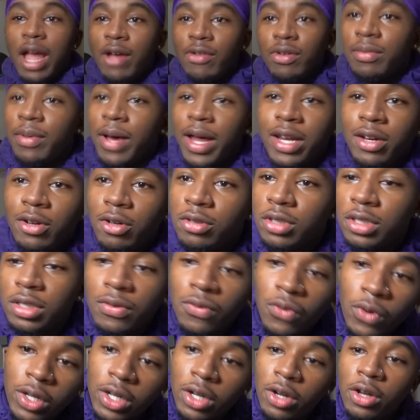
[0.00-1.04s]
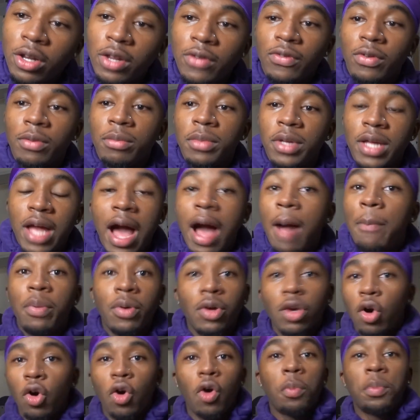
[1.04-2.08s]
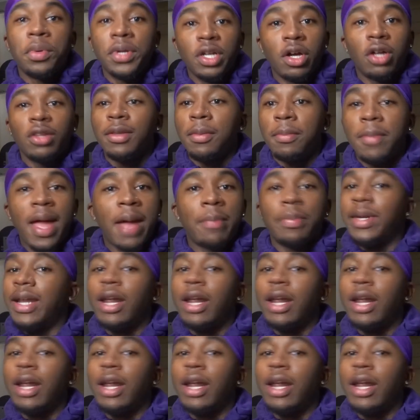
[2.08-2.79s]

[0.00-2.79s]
Everybody knows this freaking hoodie from me. I put Albany on the map,